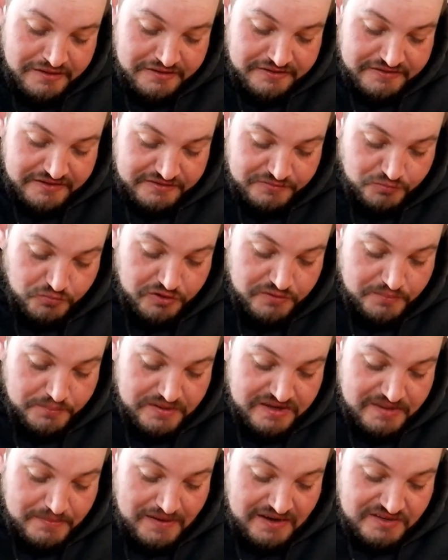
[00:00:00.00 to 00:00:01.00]
this wouldn't be
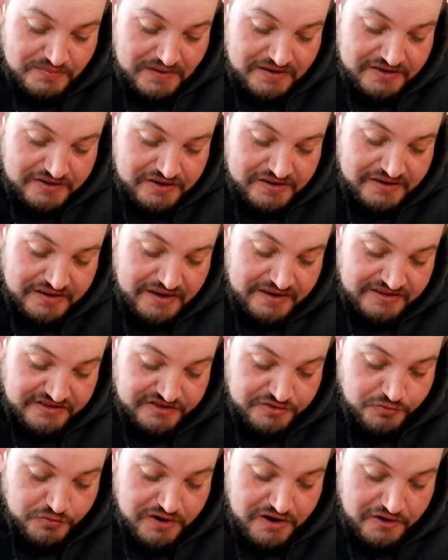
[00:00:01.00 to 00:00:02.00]
the best way to cook, because
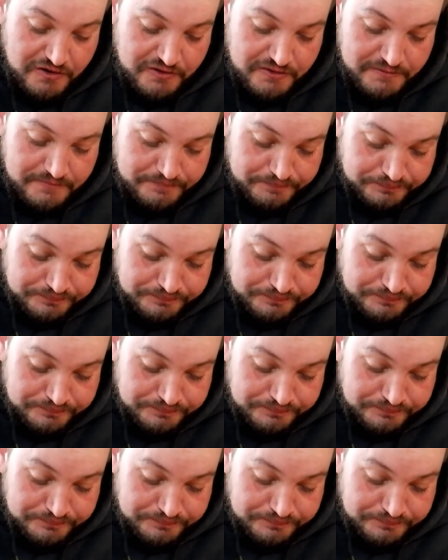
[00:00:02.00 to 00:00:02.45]
you will